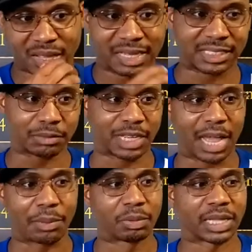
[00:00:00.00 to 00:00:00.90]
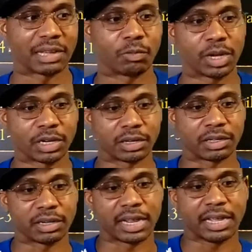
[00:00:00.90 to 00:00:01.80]
and sometimes people think,
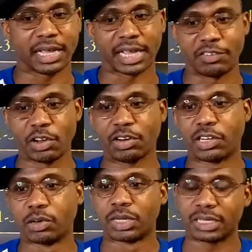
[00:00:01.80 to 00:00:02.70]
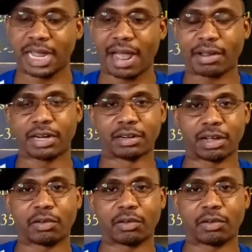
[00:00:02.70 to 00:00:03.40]
well, if you can do it out here